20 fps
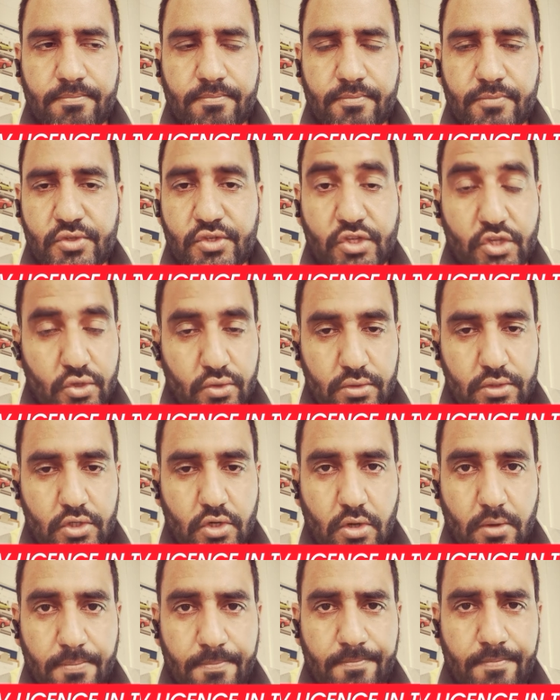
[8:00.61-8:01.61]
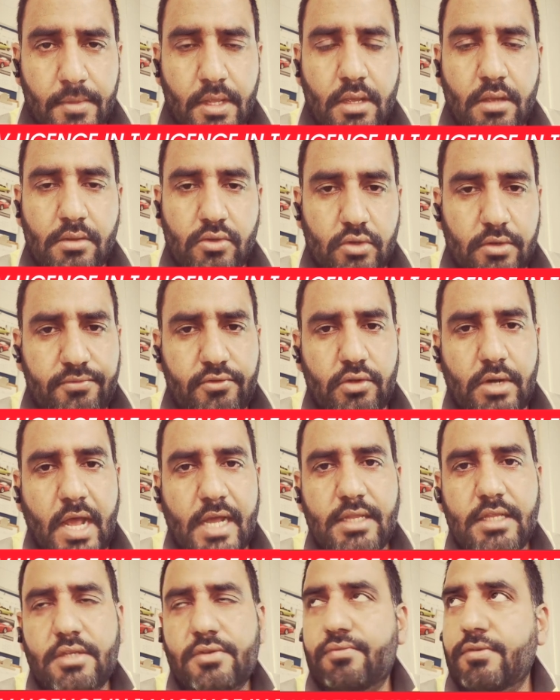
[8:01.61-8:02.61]
secure job. So if you
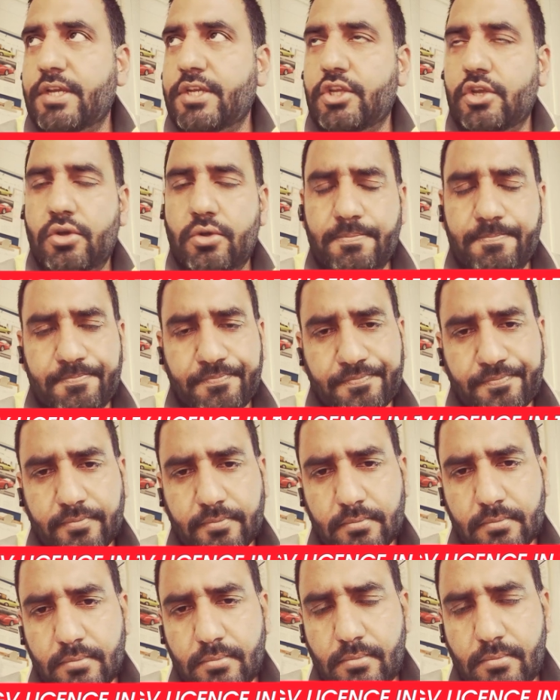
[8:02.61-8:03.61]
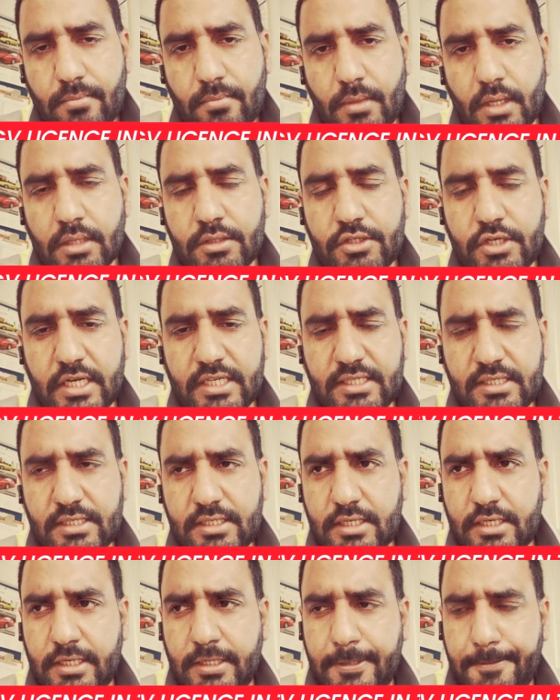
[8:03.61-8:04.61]
like this video, just
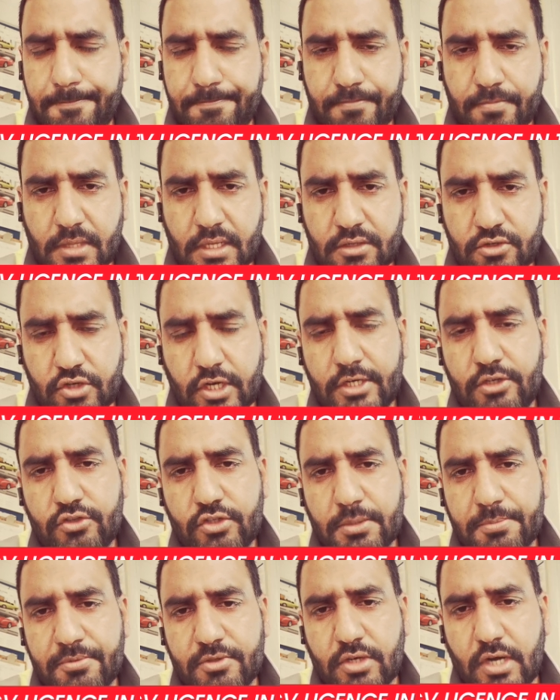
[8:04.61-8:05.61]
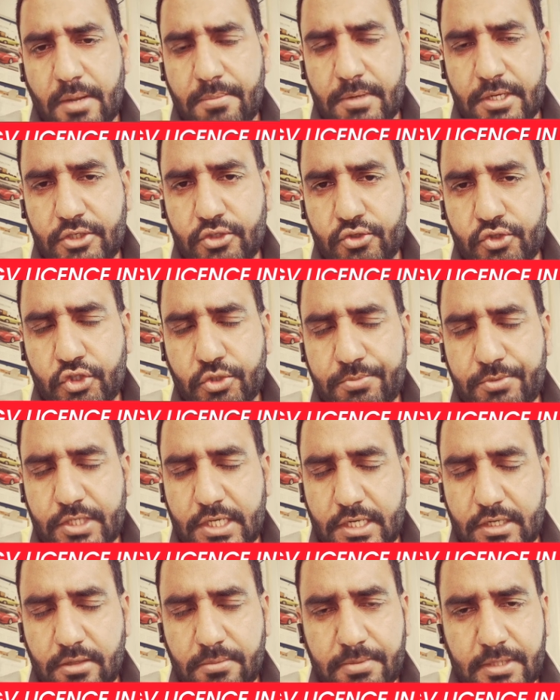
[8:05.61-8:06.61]
try to subscribe my YouTube
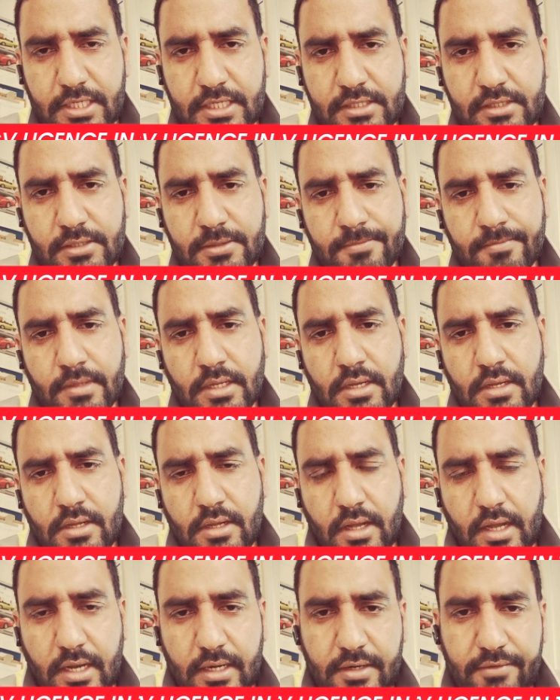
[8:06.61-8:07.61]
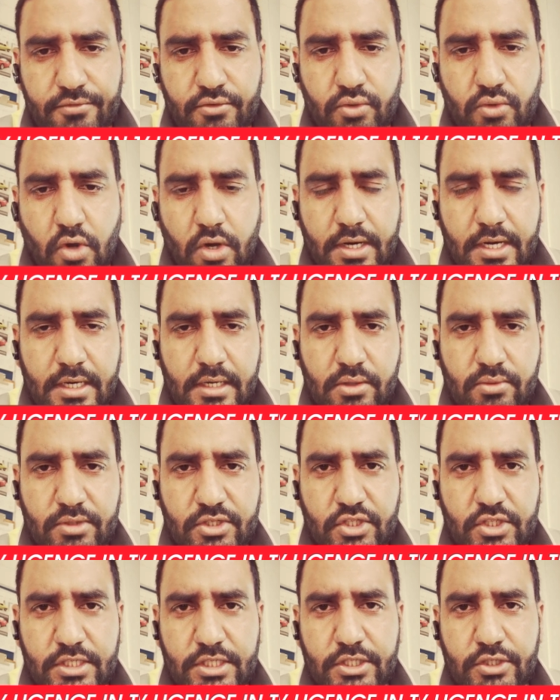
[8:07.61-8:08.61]
channel, please. And if you got any
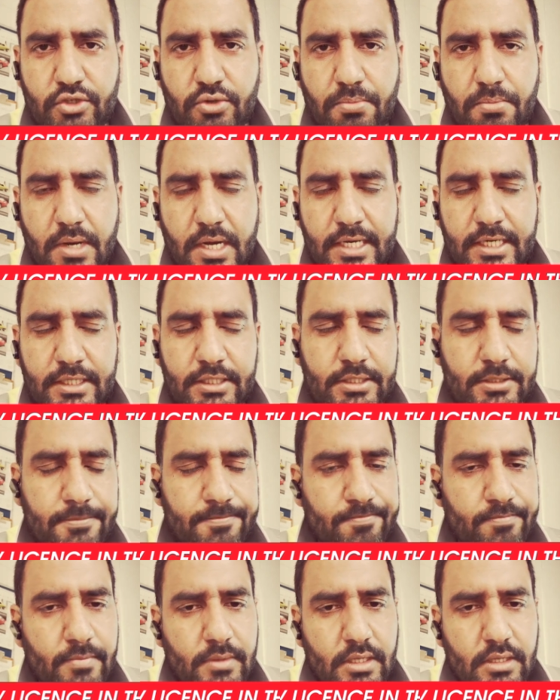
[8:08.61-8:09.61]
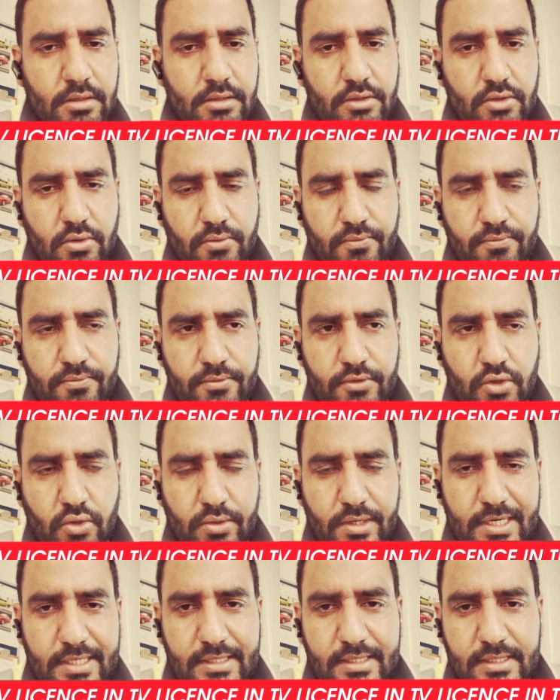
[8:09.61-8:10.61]
question in your mind,
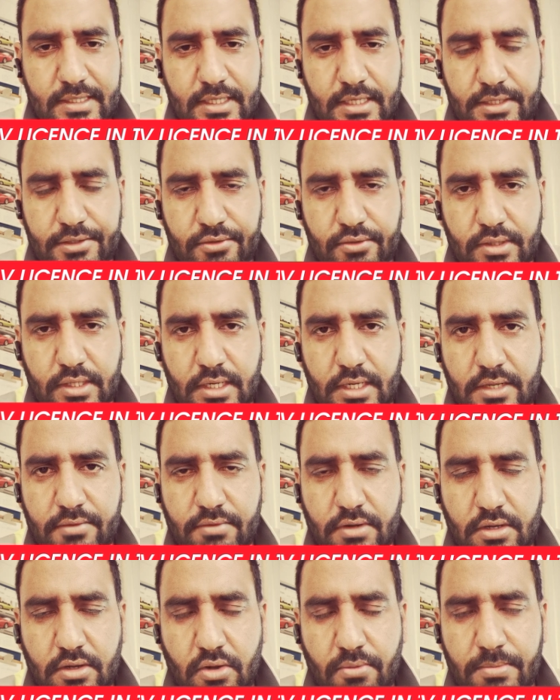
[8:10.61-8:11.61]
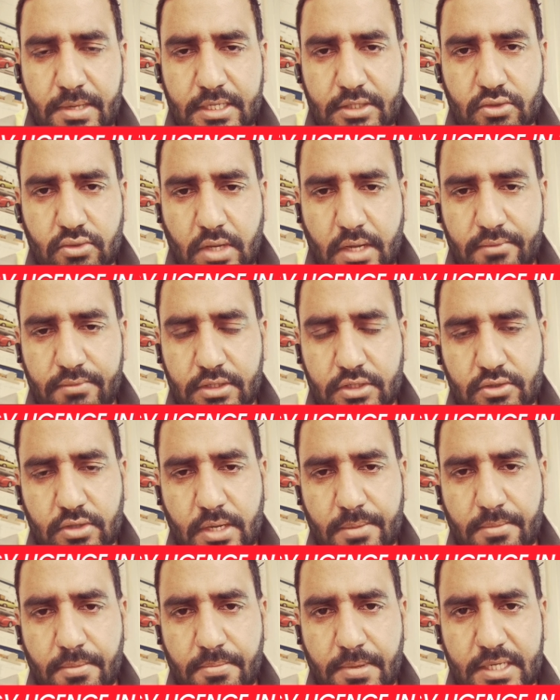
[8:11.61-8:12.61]
don't hesitate, you can leave a comment, so I will
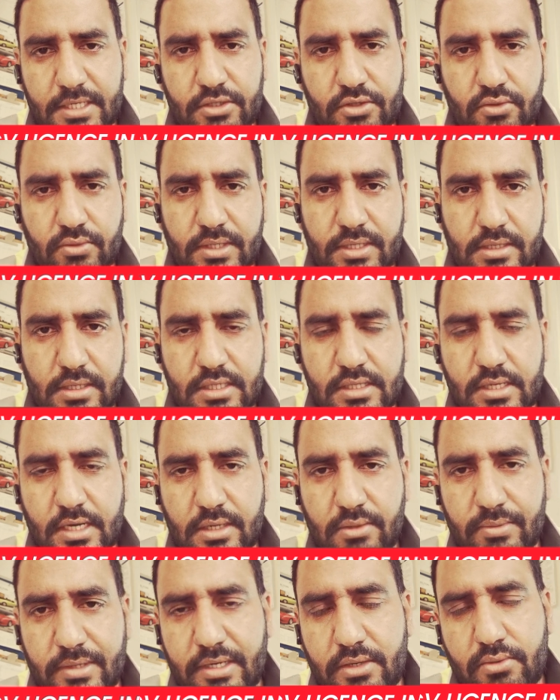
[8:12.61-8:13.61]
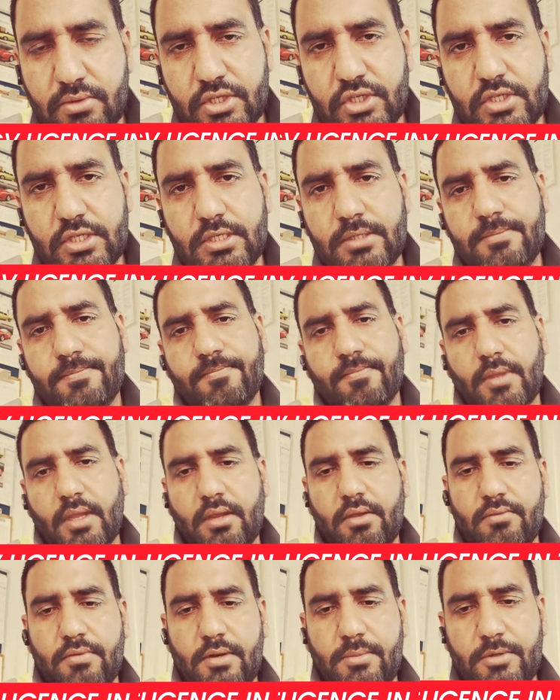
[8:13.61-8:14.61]
try my best to address that very question.
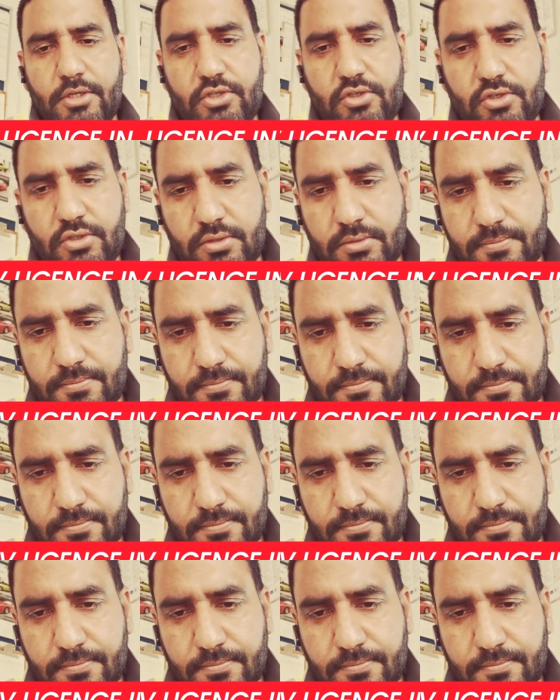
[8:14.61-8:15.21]
Thank you very much.